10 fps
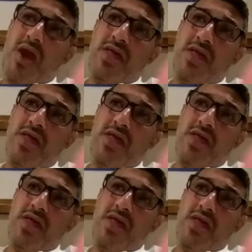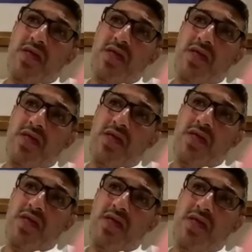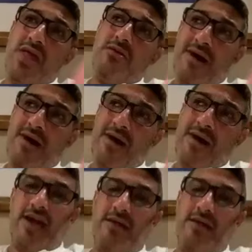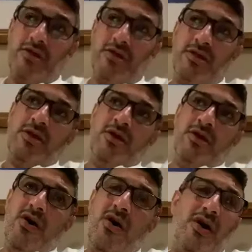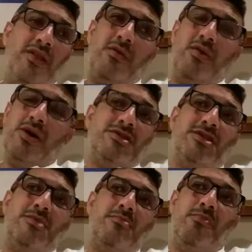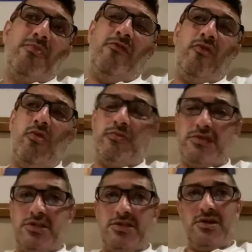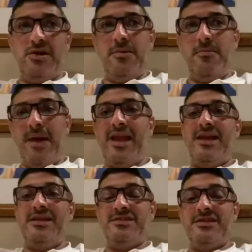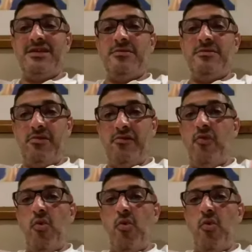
You're entitled to. But when the money game's kind of game, and I don't like seeing performances like